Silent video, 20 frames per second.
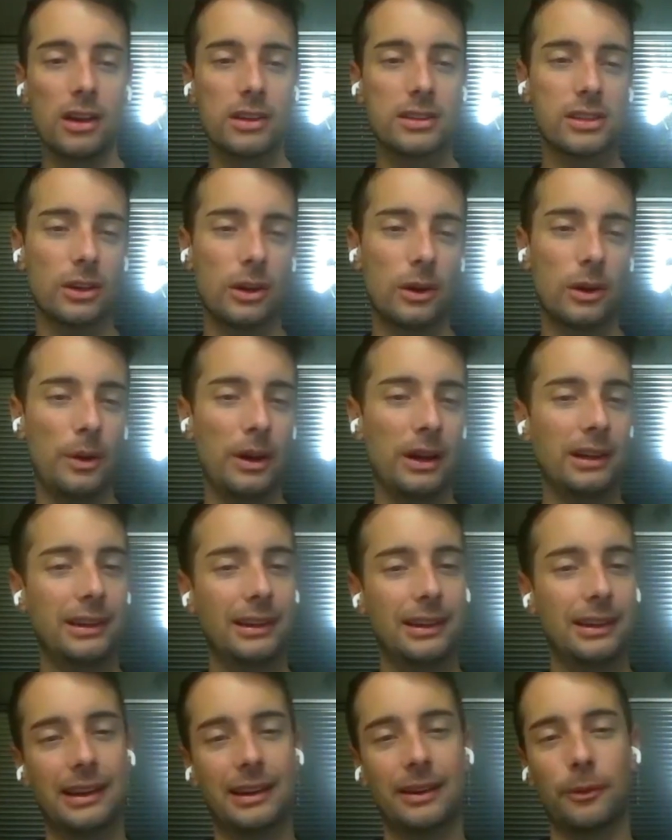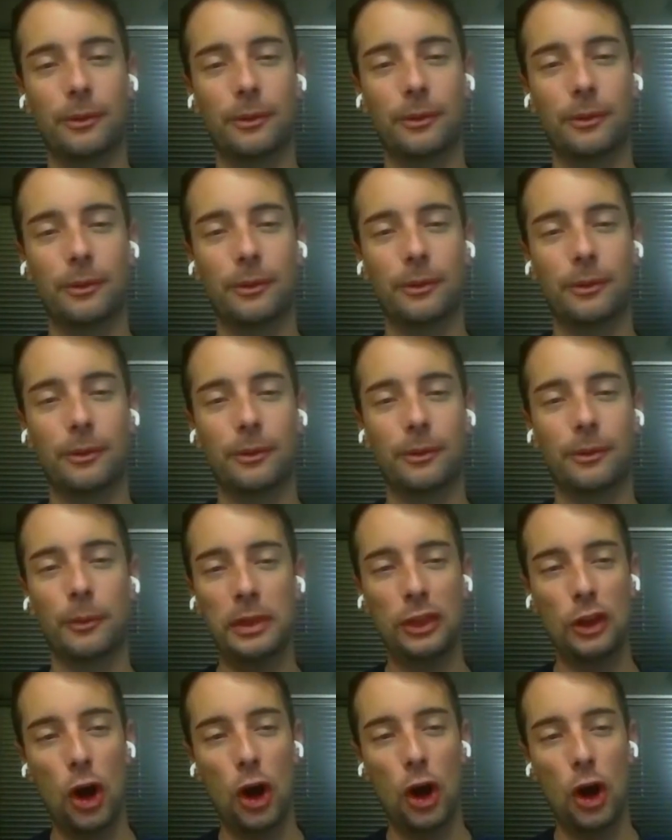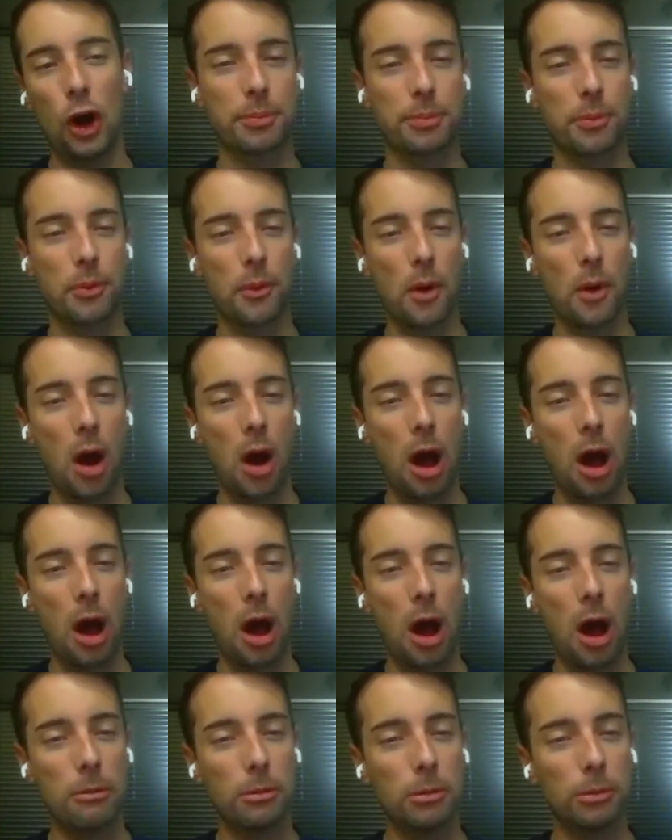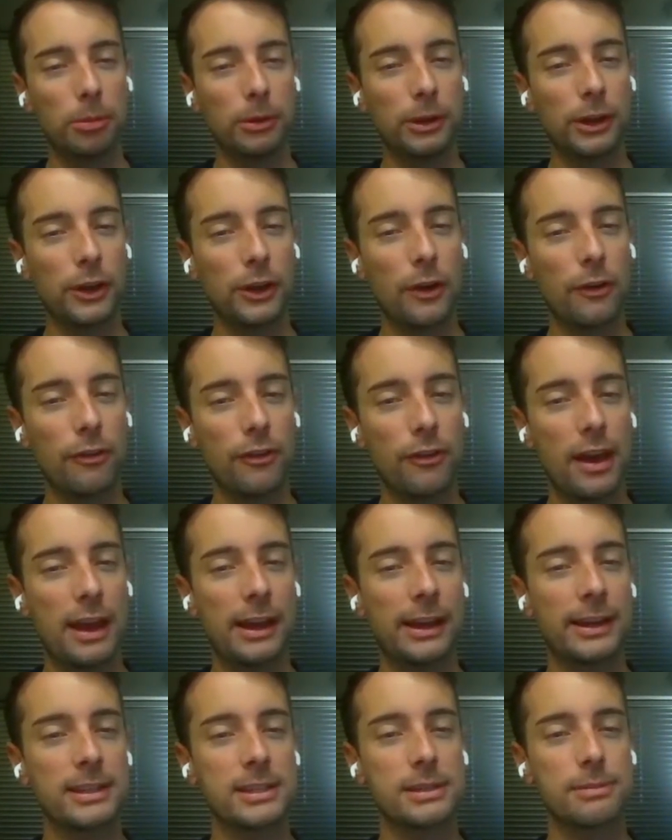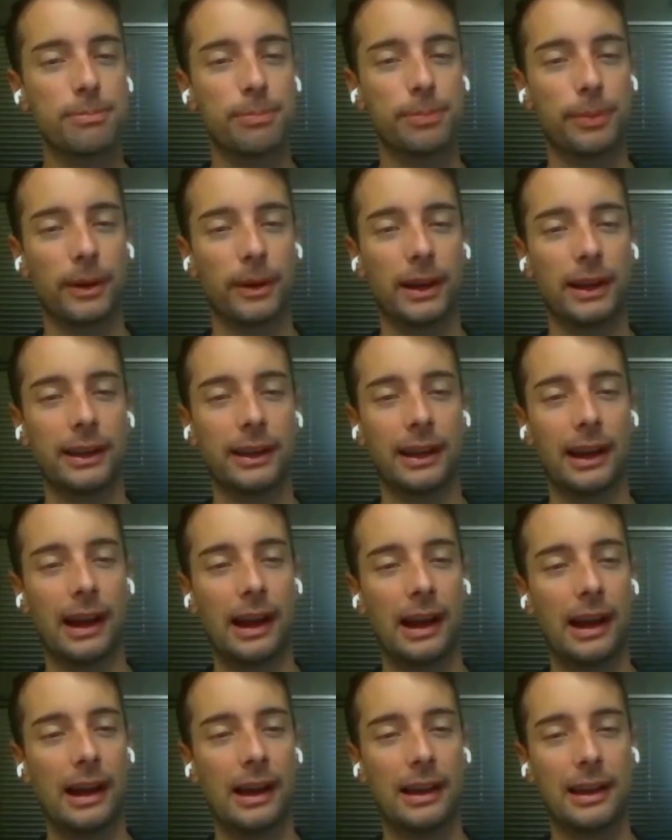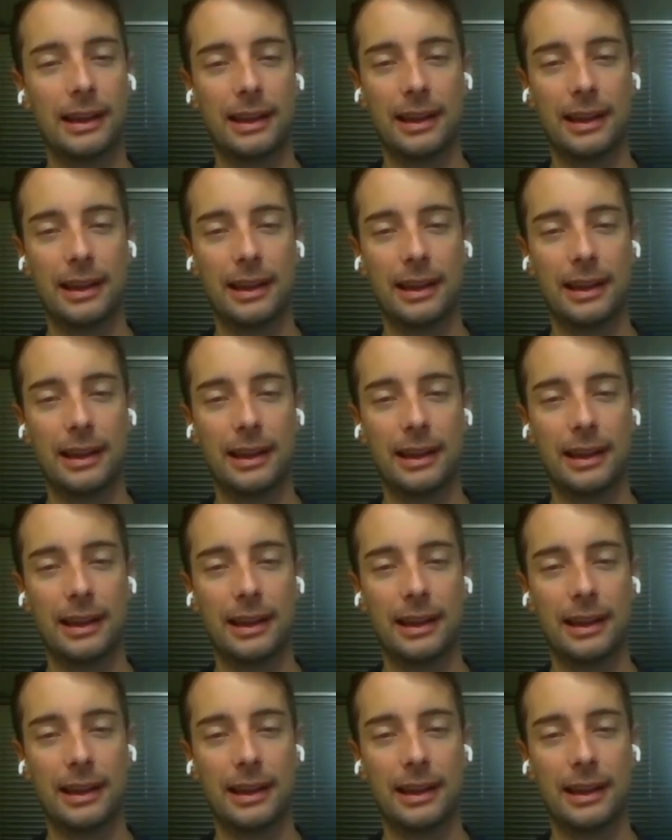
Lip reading: So with the hook, I'd probably go Vegas, but